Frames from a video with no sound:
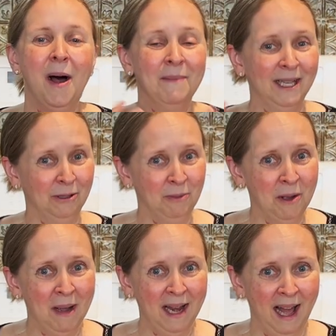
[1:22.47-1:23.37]
my soupe
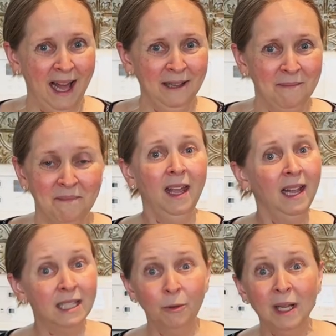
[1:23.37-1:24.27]
de malade.
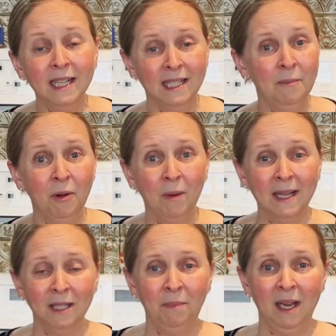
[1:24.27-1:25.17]
It's a really simple
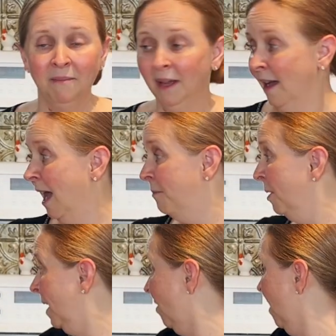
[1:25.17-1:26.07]
recipe. I
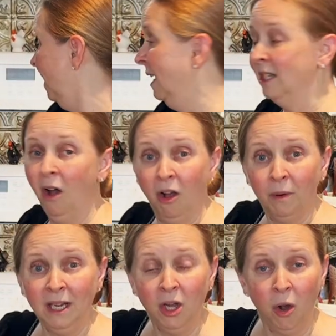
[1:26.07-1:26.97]
put it on, it's
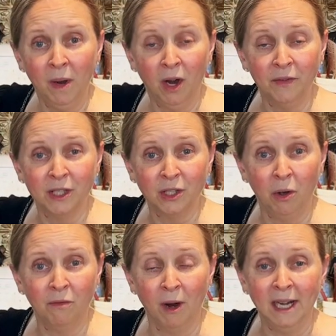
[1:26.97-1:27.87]
already going on the
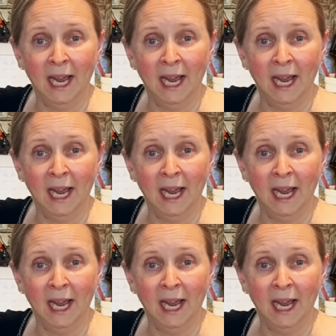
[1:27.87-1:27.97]
stove right